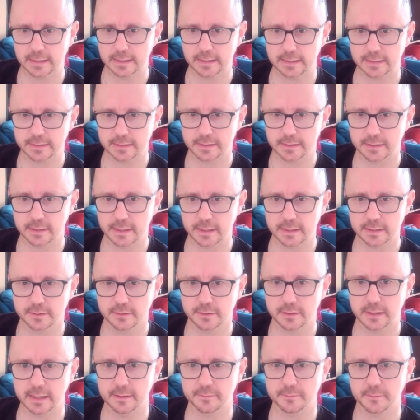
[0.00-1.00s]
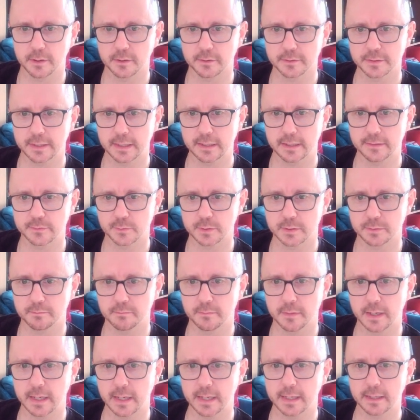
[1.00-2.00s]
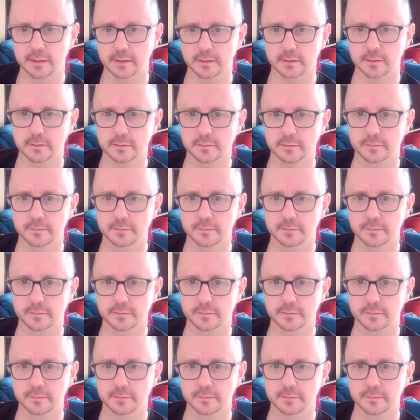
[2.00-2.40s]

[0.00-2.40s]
So that's good. Now Maldives was male.